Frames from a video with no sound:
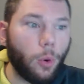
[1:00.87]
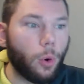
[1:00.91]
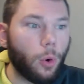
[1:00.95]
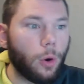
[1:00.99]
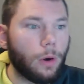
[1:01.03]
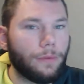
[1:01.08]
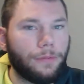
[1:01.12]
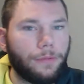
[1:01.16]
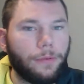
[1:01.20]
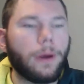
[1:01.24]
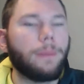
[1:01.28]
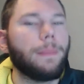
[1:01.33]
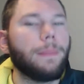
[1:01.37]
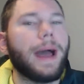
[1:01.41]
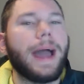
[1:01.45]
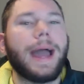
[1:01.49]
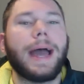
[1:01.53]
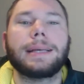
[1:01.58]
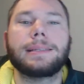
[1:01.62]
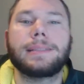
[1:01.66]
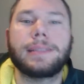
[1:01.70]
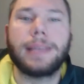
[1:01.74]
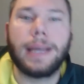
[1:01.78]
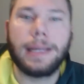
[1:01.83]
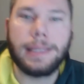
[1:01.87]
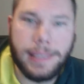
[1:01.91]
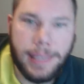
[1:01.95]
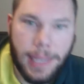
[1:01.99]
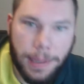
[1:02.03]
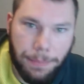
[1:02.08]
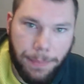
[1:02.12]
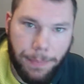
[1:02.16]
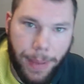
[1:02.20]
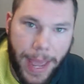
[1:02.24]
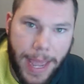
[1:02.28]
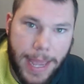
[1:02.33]
or from assets
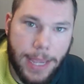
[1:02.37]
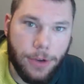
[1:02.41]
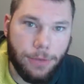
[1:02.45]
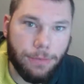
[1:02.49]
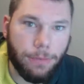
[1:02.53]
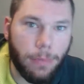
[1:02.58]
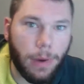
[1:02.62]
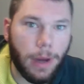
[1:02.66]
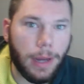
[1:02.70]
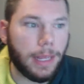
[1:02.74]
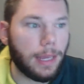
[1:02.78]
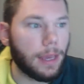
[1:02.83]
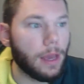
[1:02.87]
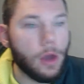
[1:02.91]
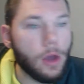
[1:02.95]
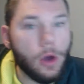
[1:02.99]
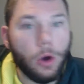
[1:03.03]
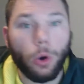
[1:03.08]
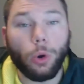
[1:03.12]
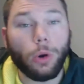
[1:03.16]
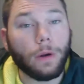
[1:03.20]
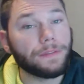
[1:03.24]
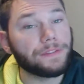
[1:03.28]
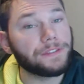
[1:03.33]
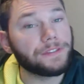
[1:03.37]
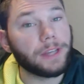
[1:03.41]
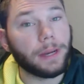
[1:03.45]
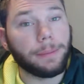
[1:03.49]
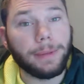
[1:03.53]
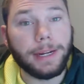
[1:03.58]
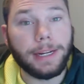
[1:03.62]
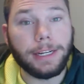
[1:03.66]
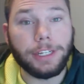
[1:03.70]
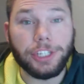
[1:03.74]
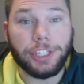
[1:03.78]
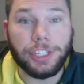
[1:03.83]
that pay you money, or if
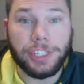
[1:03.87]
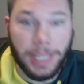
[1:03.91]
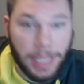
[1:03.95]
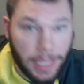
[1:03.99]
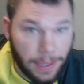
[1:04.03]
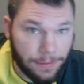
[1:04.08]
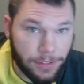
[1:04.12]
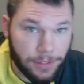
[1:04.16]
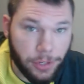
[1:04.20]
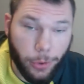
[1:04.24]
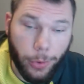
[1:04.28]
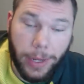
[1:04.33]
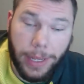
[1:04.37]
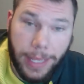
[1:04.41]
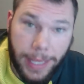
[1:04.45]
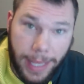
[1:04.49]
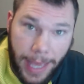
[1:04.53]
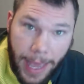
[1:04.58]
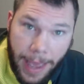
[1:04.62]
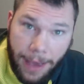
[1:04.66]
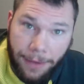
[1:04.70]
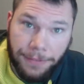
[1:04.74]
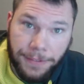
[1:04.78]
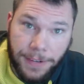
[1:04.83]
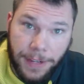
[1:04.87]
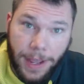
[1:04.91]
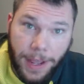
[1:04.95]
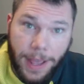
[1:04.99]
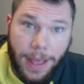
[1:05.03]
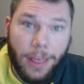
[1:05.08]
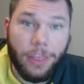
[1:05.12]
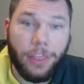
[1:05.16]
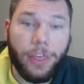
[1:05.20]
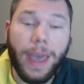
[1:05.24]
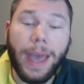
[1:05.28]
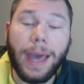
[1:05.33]
somebody just gives you a gift,
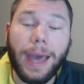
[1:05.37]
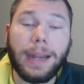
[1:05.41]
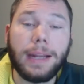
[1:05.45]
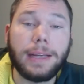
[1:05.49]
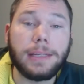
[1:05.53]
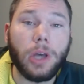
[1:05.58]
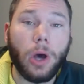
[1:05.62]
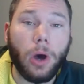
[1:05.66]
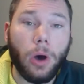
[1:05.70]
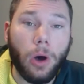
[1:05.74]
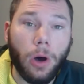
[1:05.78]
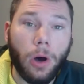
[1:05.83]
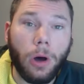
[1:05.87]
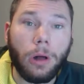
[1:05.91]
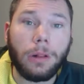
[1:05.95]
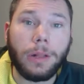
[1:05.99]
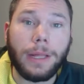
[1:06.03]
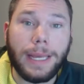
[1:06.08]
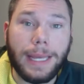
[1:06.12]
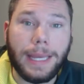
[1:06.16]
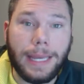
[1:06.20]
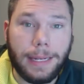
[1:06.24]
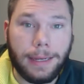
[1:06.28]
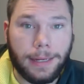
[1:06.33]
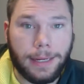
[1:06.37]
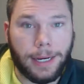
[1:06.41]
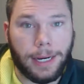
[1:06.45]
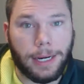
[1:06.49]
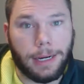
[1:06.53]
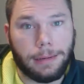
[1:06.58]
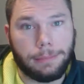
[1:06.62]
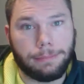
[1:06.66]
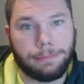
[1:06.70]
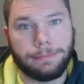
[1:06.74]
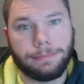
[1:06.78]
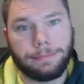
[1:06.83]
that is all
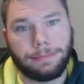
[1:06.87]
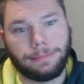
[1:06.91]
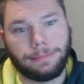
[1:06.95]
income.